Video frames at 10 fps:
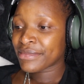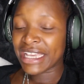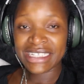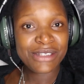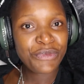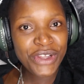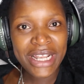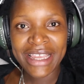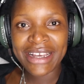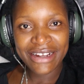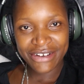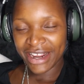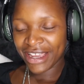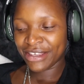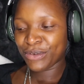I just feel like
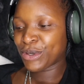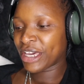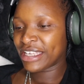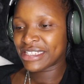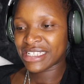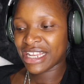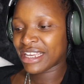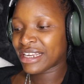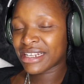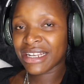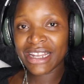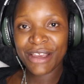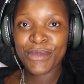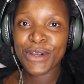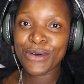crying, you guys. Like,
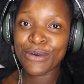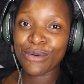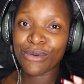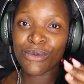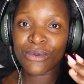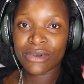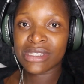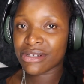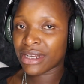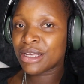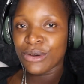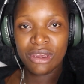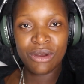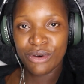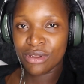let me know what's really
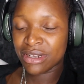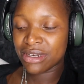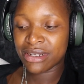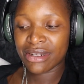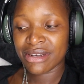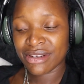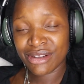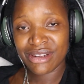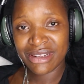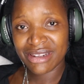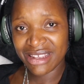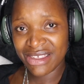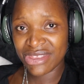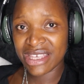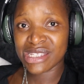going on
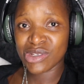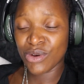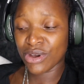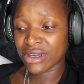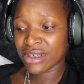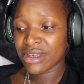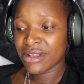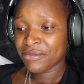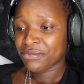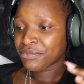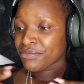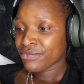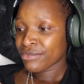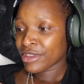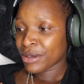in this song.
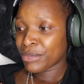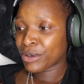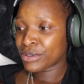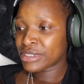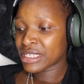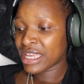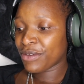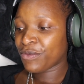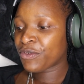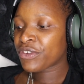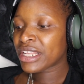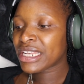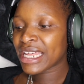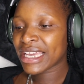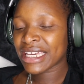Because I
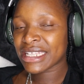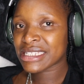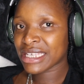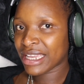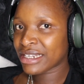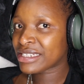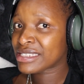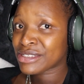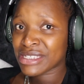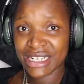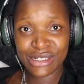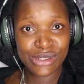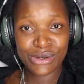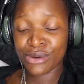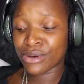feel like it's kind of sad
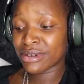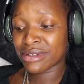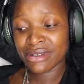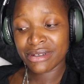song